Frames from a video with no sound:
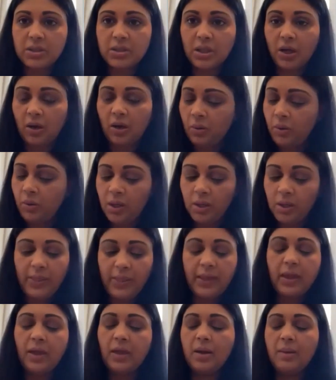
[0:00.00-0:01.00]
So
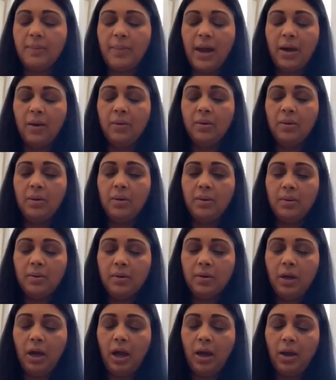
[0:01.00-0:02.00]
thinking about
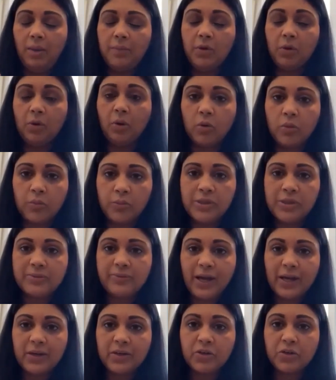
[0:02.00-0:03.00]
your own risk
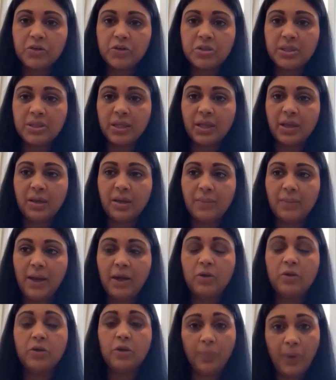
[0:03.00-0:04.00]
factors, thinking about
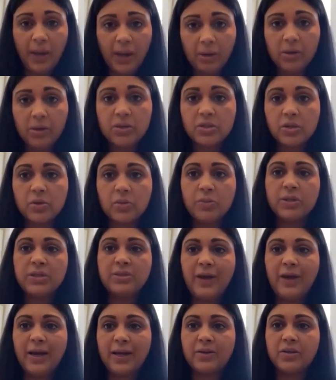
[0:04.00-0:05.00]
your parents' own risk
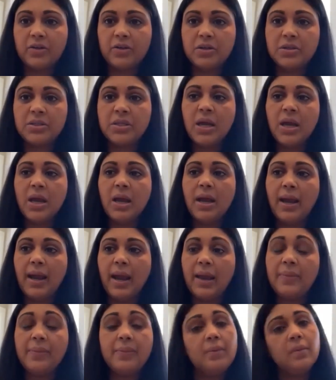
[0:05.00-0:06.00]
factors,
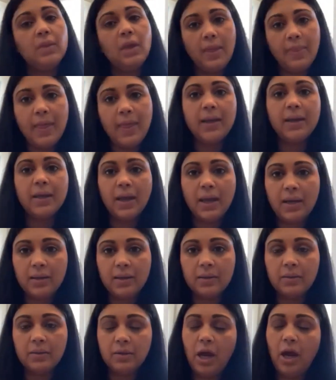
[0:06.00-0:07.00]
and then
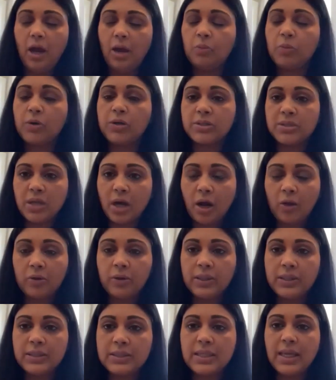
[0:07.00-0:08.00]
again, risk
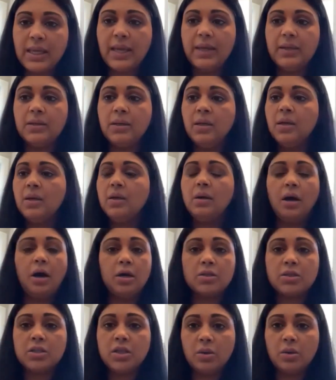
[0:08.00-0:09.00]
tolerance, and
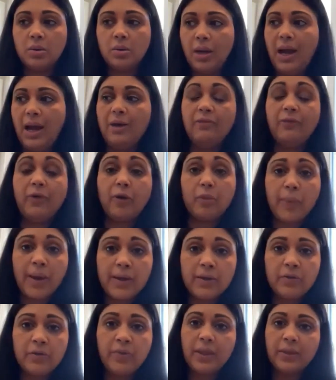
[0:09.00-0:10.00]
also how far away
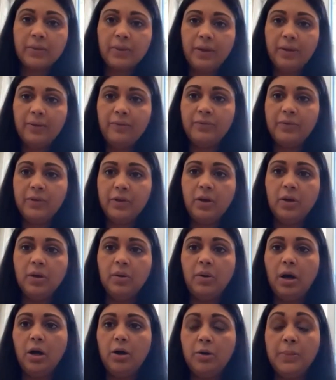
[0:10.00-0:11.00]
do they live? You know,
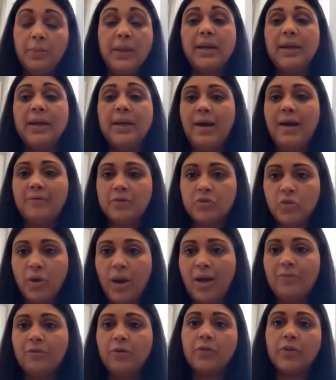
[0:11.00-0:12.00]
or am I going to have to
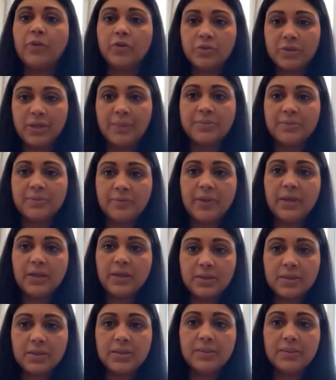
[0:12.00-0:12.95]
travel? Those types of things.